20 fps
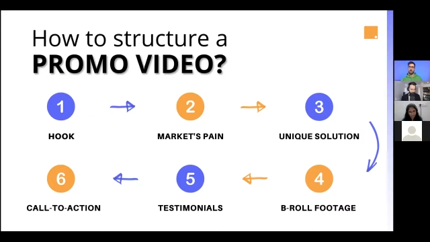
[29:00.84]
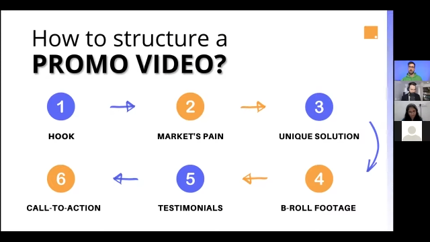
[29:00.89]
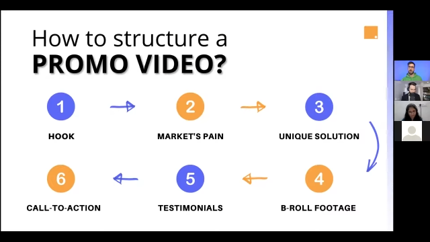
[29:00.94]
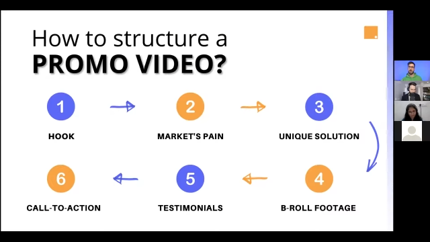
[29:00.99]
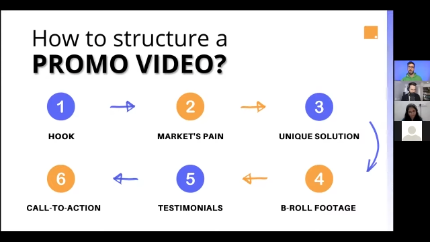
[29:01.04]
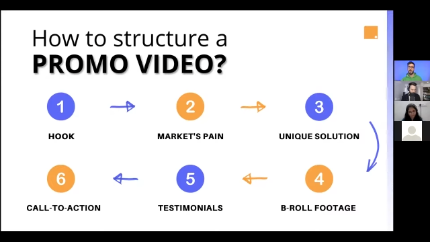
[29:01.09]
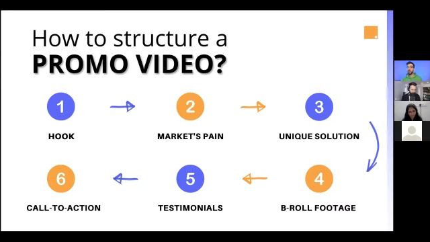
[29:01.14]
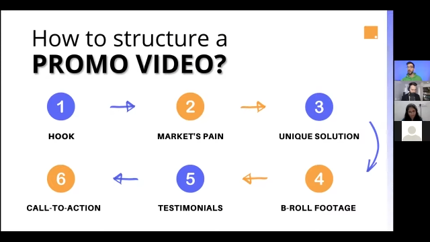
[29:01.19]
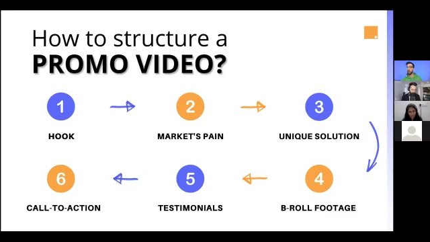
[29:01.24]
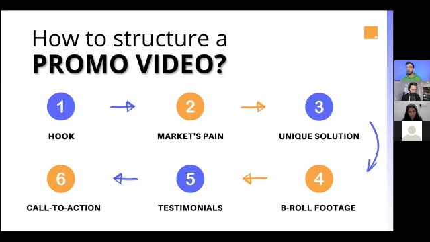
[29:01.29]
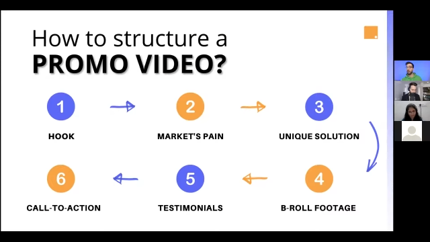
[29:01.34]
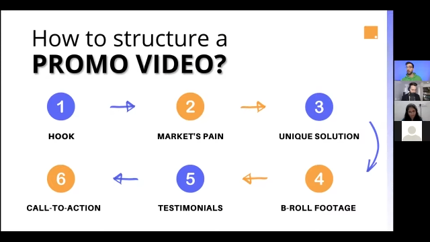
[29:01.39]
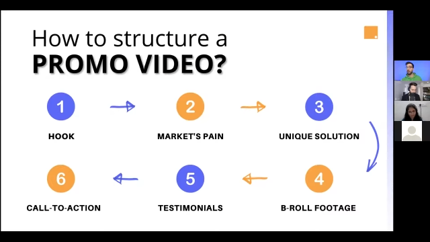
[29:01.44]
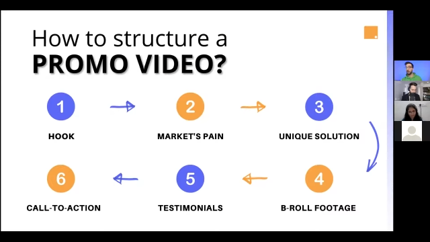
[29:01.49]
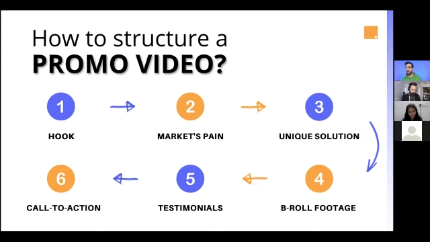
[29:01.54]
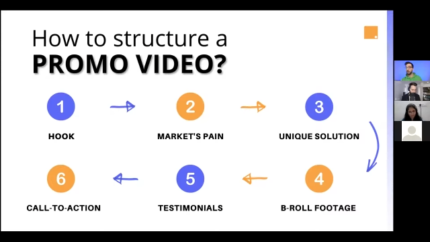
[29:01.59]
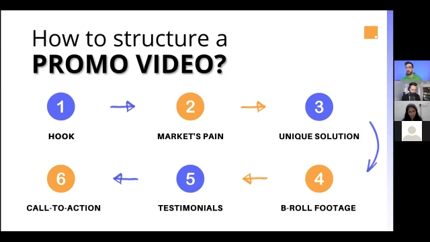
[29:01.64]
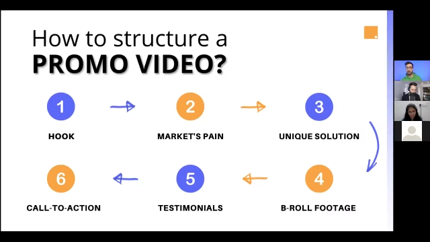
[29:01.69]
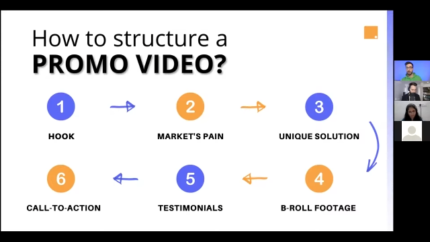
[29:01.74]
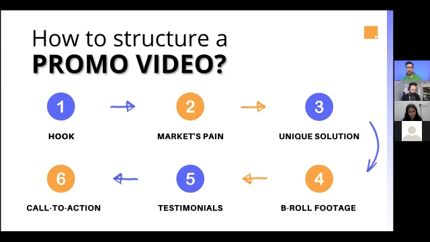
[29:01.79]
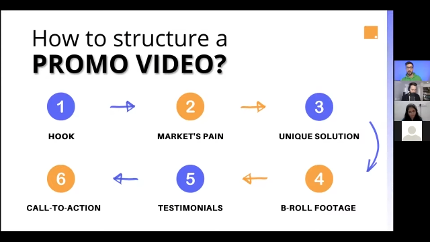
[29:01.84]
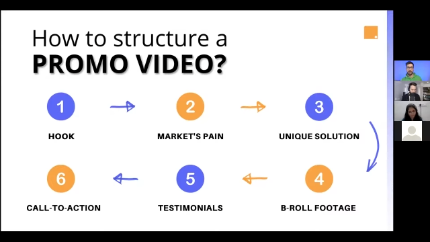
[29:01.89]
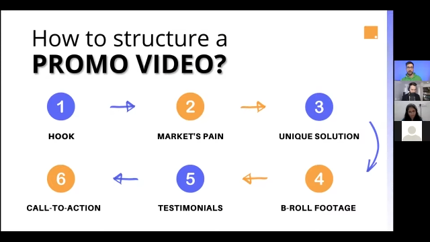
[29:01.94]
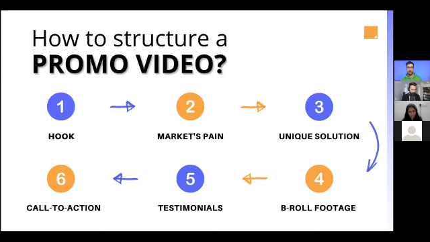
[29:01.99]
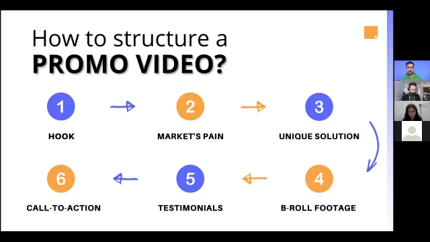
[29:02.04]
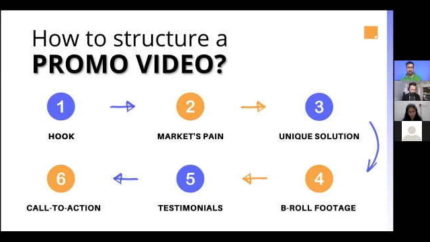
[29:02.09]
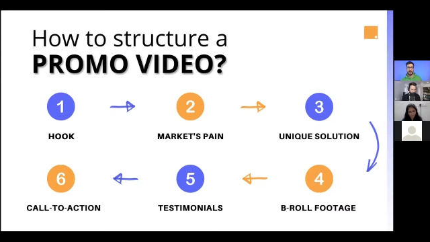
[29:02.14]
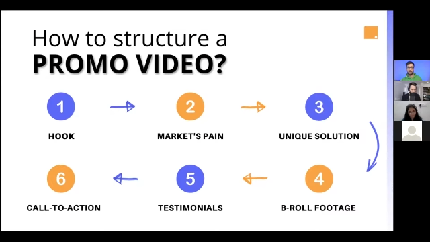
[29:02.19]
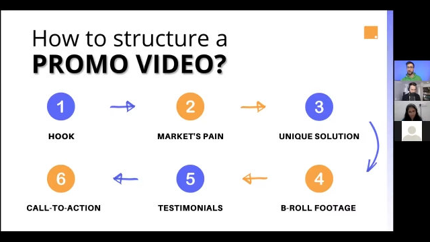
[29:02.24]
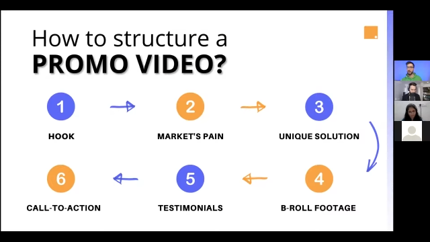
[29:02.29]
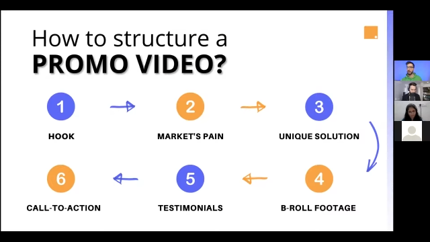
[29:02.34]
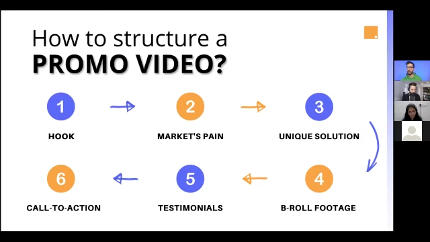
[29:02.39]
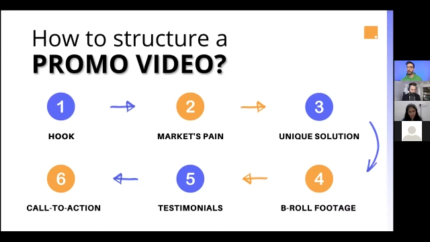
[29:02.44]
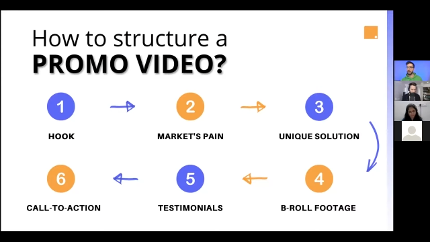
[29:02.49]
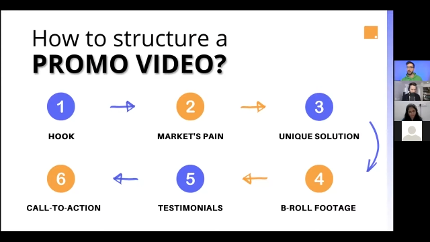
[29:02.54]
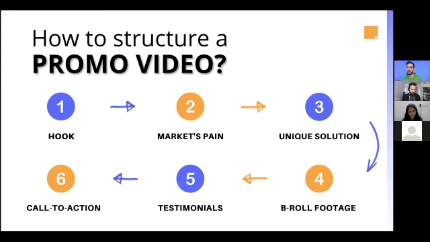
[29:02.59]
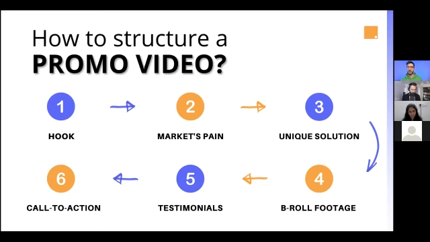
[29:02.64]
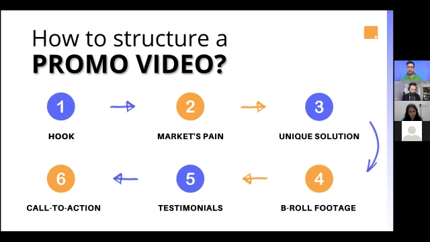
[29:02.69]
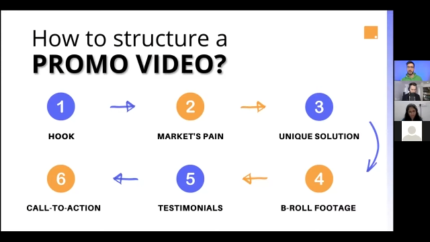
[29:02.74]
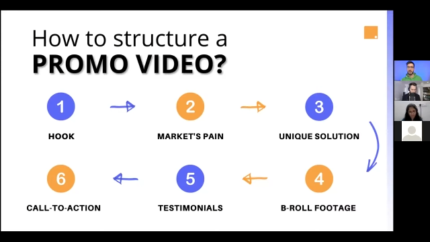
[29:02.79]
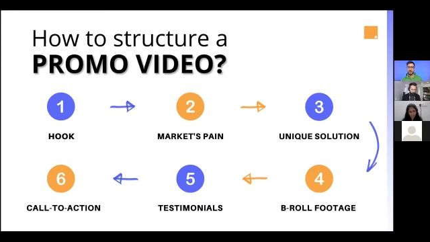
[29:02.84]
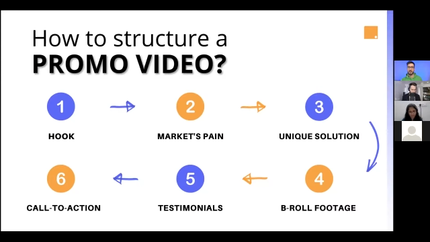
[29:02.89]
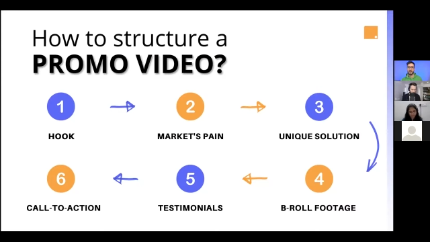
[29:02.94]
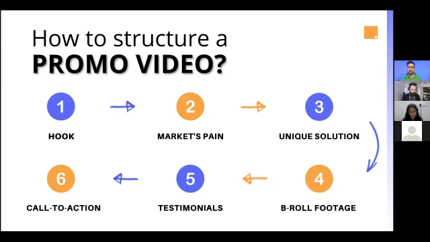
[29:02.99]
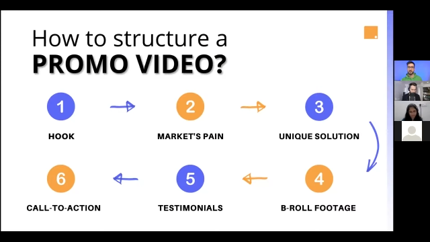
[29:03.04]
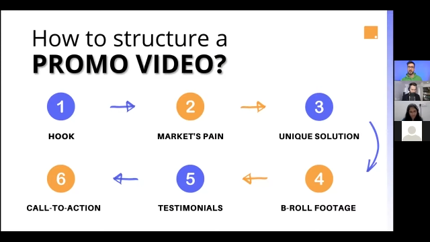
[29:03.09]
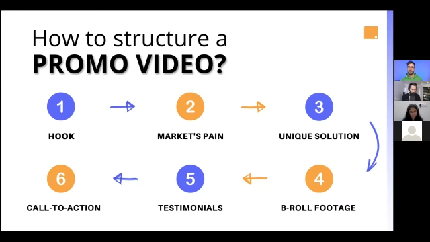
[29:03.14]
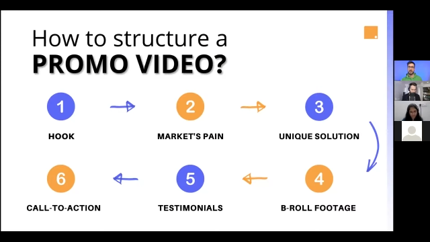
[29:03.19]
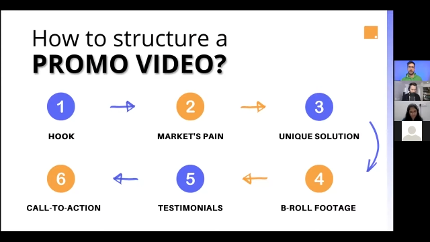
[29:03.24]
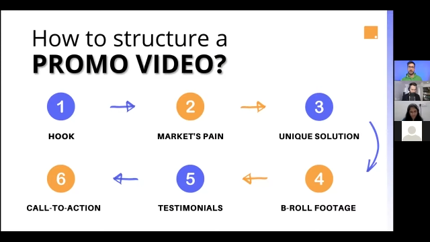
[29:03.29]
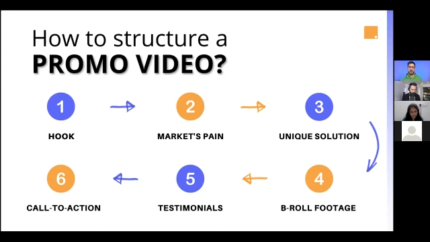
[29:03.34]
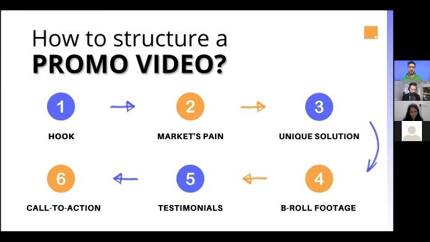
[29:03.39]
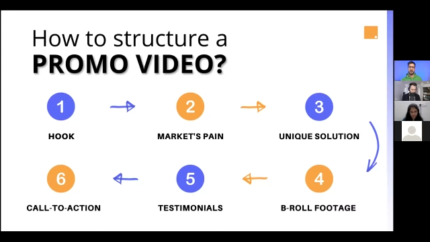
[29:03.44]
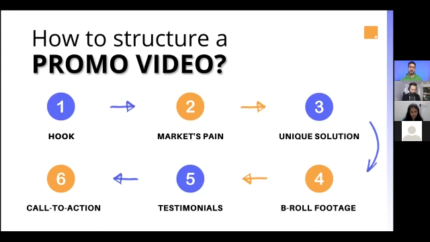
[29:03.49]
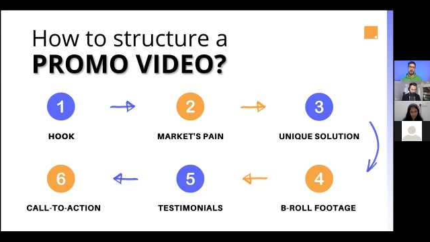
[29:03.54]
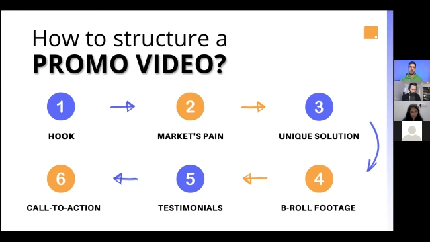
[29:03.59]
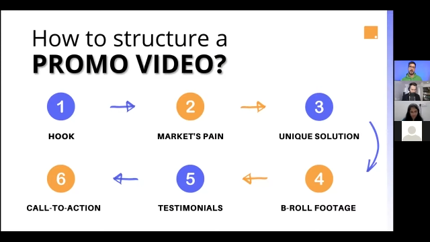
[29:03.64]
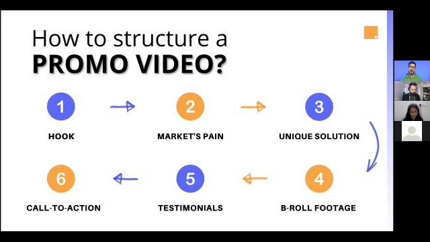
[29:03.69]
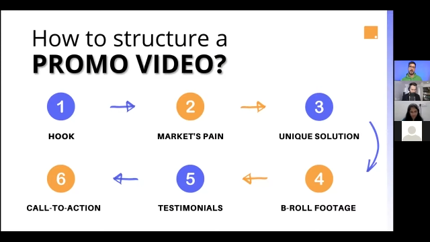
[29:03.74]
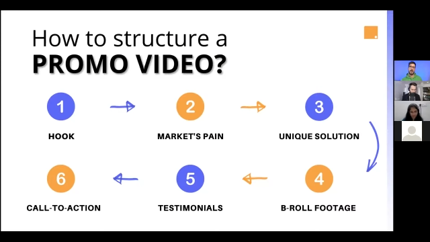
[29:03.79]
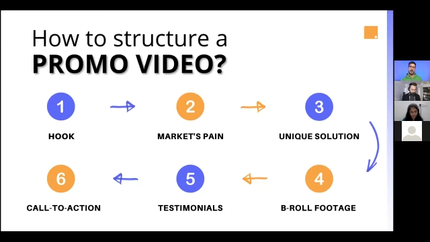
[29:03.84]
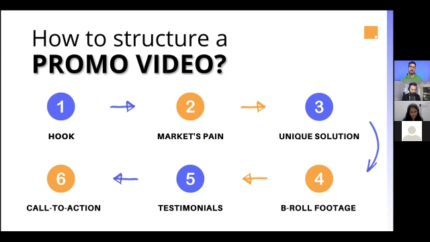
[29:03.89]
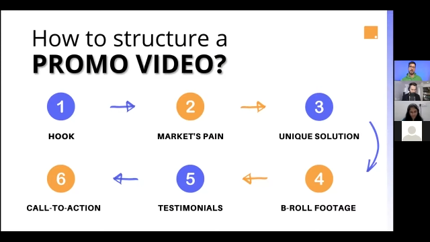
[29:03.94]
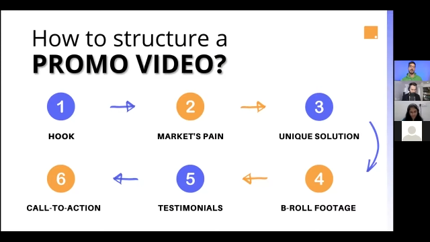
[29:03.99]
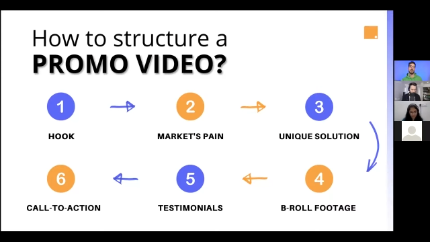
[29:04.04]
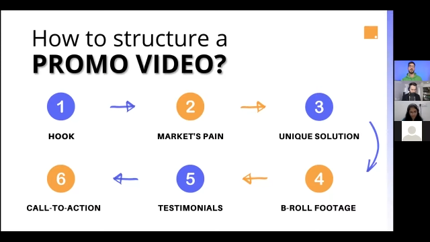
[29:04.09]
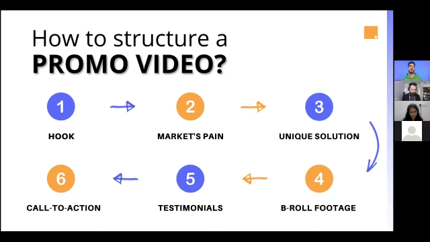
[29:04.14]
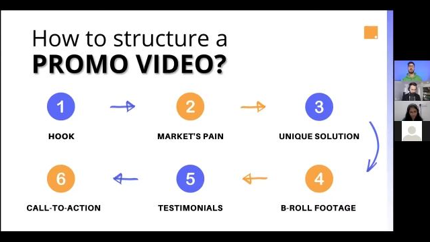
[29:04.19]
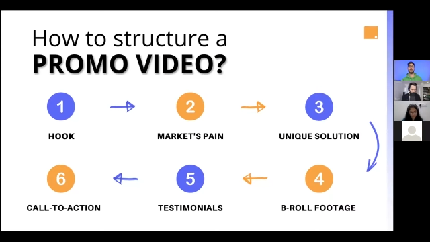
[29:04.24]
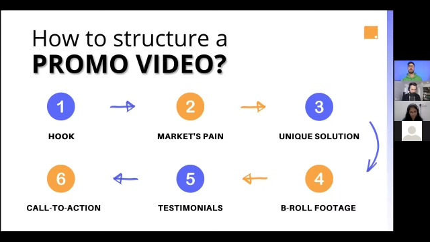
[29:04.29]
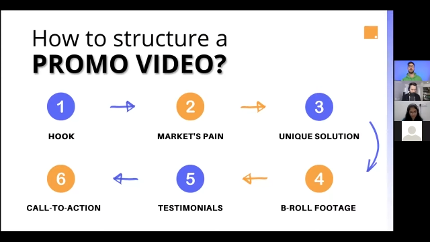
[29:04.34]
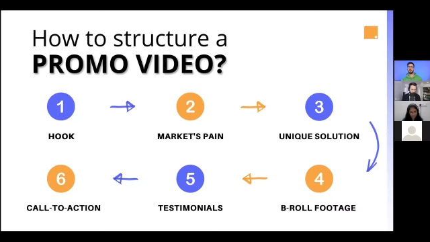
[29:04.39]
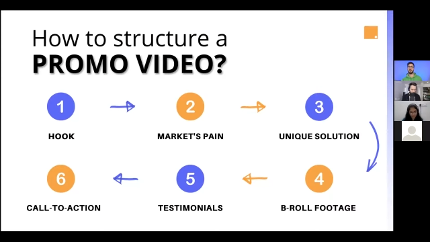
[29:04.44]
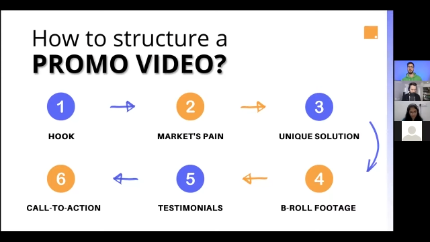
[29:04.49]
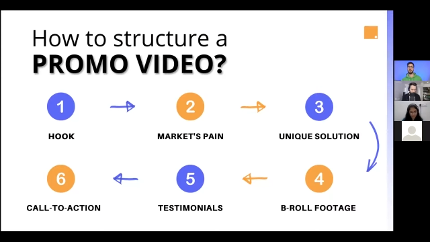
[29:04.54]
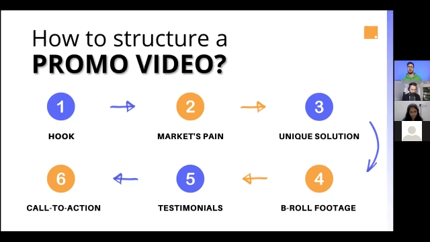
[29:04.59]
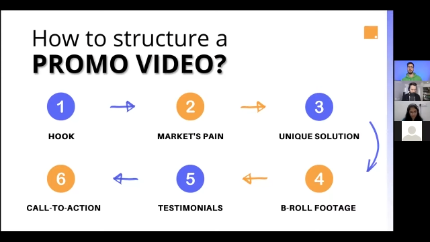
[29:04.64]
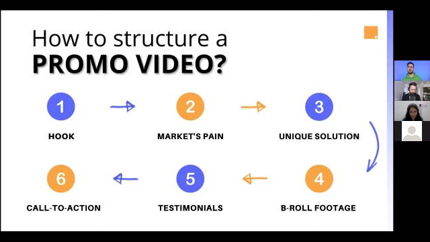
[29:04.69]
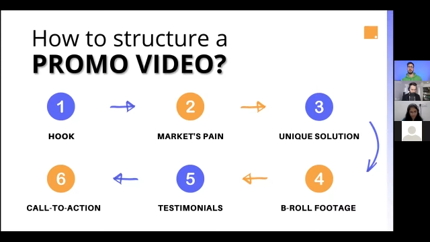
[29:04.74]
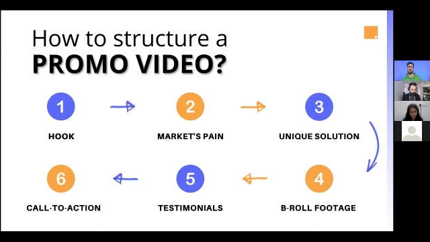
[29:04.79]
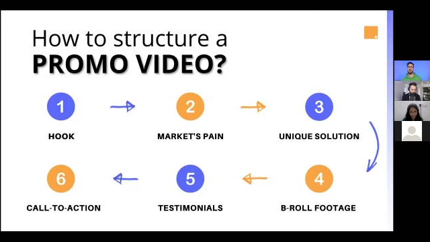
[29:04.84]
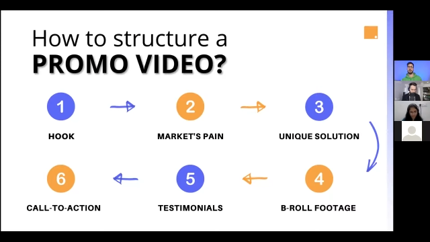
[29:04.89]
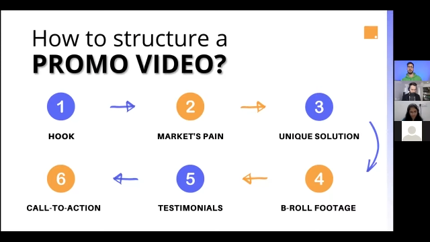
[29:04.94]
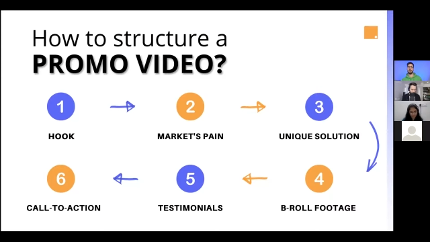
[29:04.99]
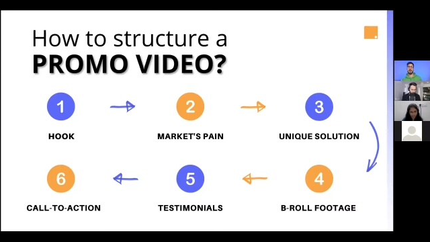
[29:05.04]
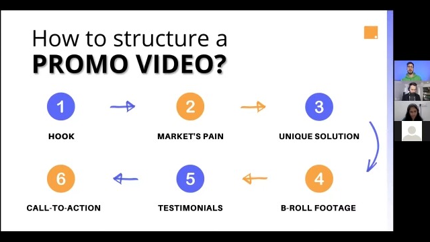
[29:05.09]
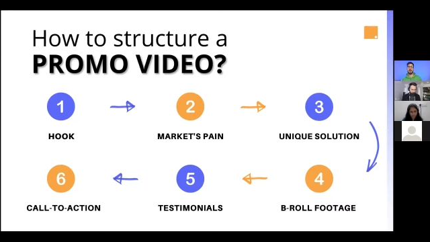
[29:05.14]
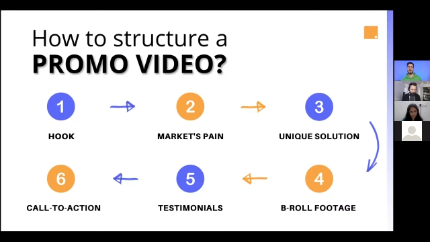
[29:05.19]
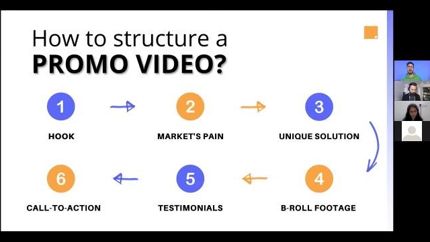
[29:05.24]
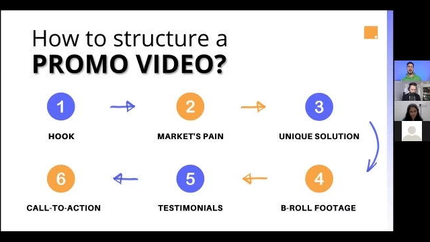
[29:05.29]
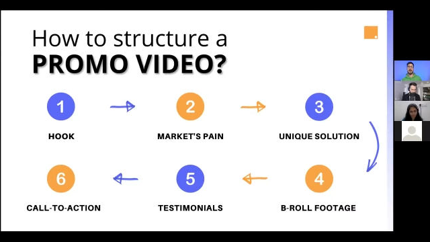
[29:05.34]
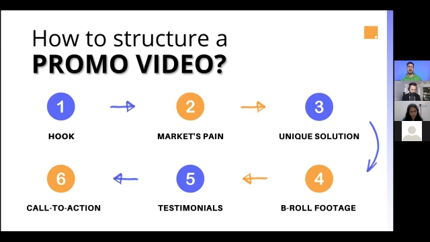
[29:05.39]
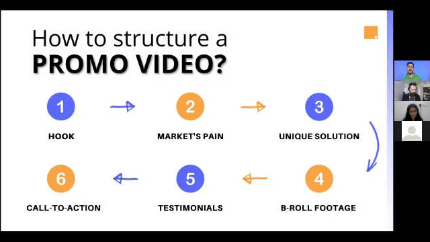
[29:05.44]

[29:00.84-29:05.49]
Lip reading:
[unreadable: no face in view]